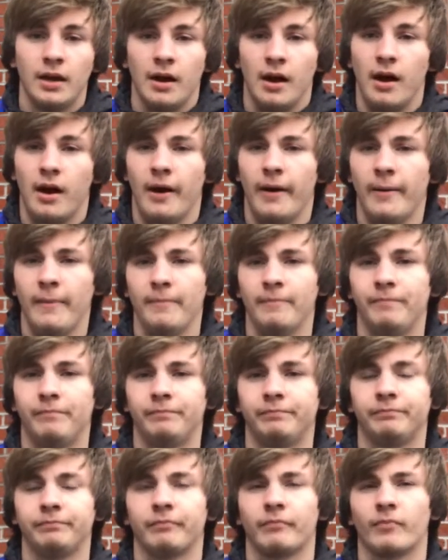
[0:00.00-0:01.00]
Um,
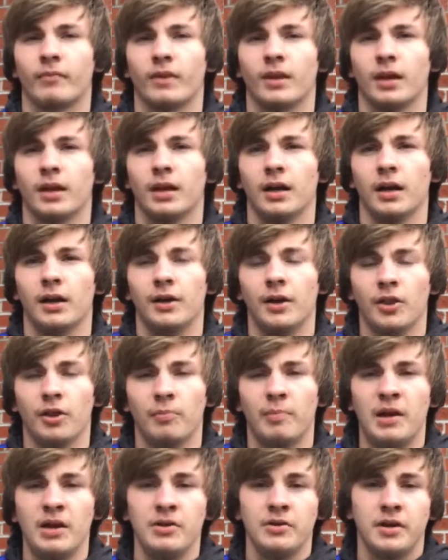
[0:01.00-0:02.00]
Another
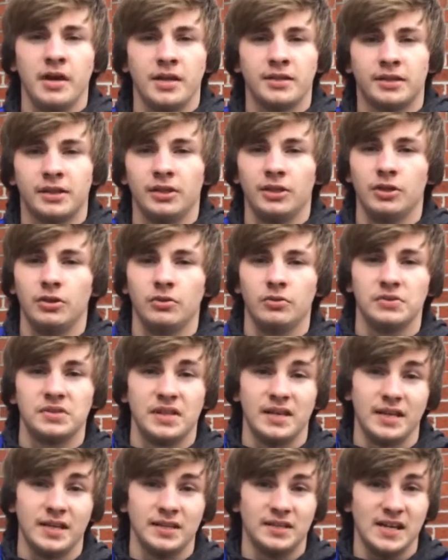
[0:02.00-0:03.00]
bait you guys can use
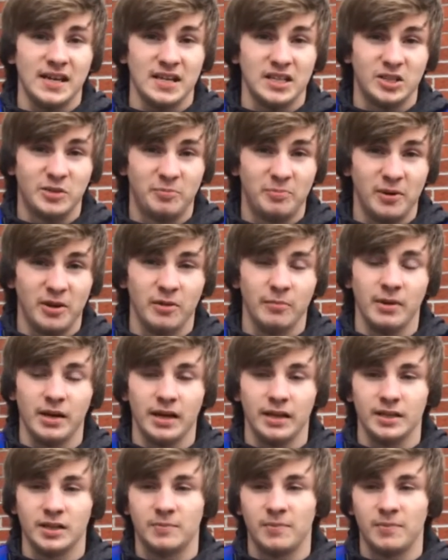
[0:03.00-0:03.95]
is a spinner bait.